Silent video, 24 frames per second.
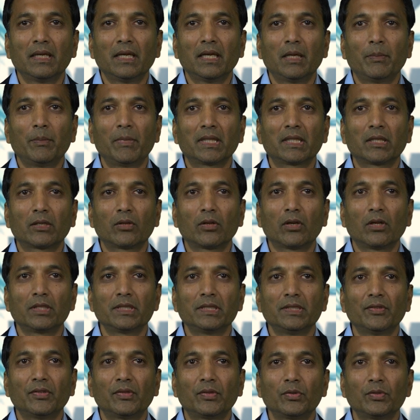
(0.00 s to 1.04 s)
and
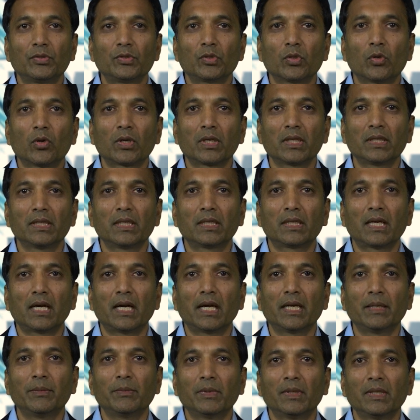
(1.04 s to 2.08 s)
methodology to shorten the
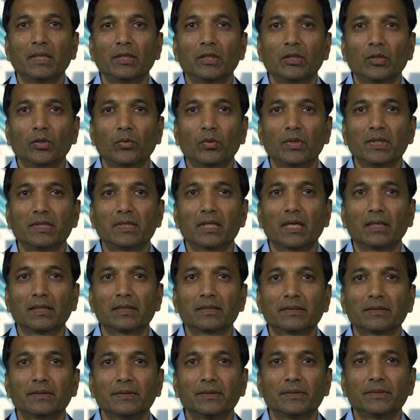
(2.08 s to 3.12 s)
time to
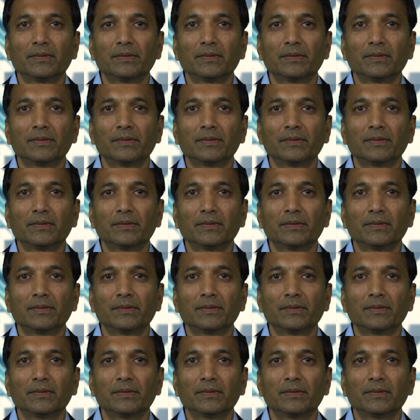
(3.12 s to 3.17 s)
results.